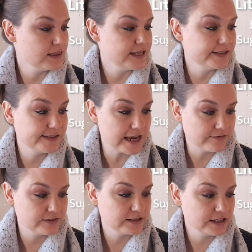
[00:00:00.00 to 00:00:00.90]
These
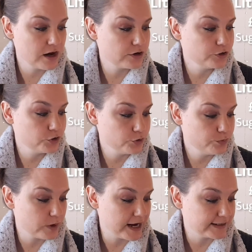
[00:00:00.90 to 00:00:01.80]
definitely are new
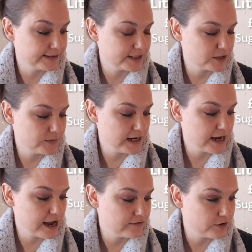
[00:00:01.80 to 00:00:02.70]
brands to
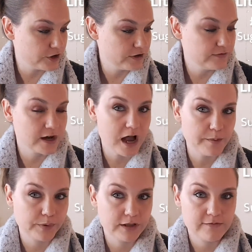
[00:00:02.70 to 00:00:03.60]
me. I've heard of a
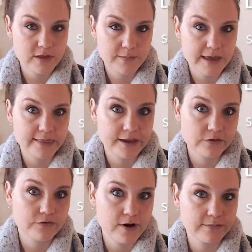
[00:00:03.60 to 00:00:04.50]
couple of them, I think,
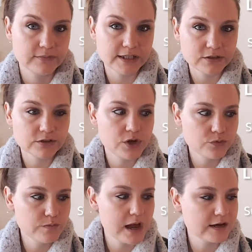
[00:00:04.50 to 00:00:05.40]
from Little
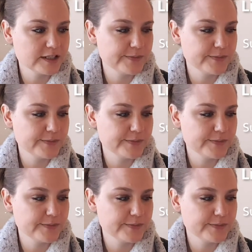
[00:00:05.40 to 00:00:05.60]
Known Box